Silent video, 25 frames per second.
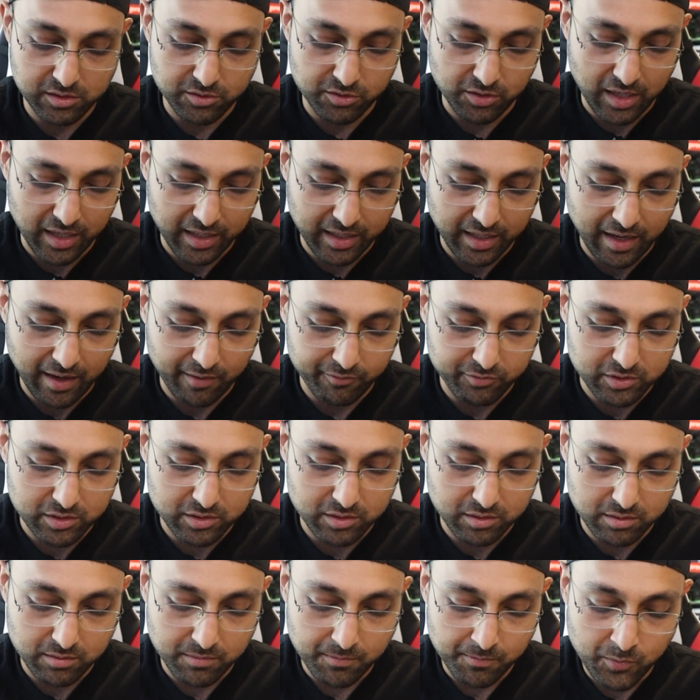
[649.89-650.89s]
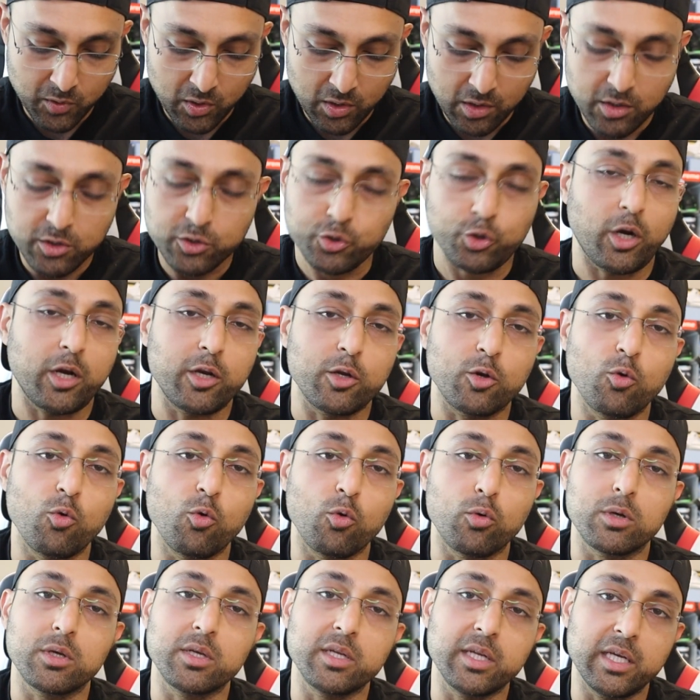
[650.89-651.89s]
You're not going to have to try to
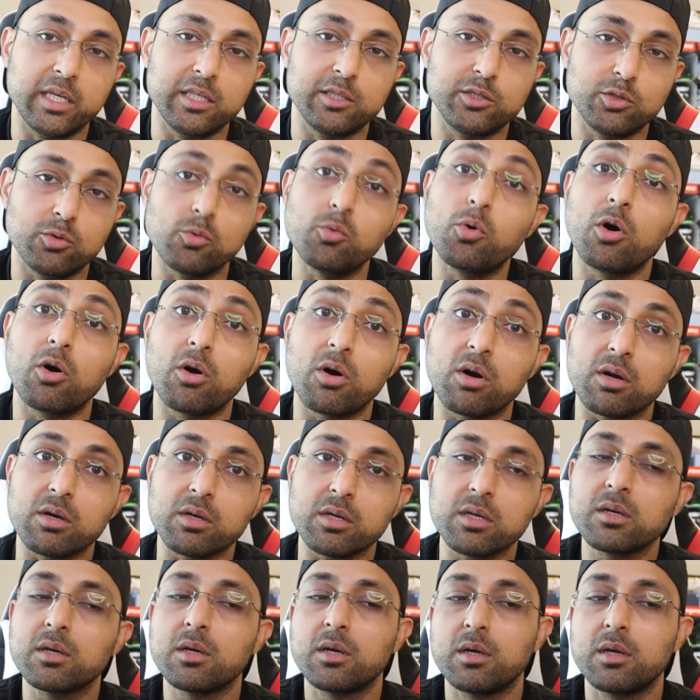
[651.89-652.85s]
coordinate too hard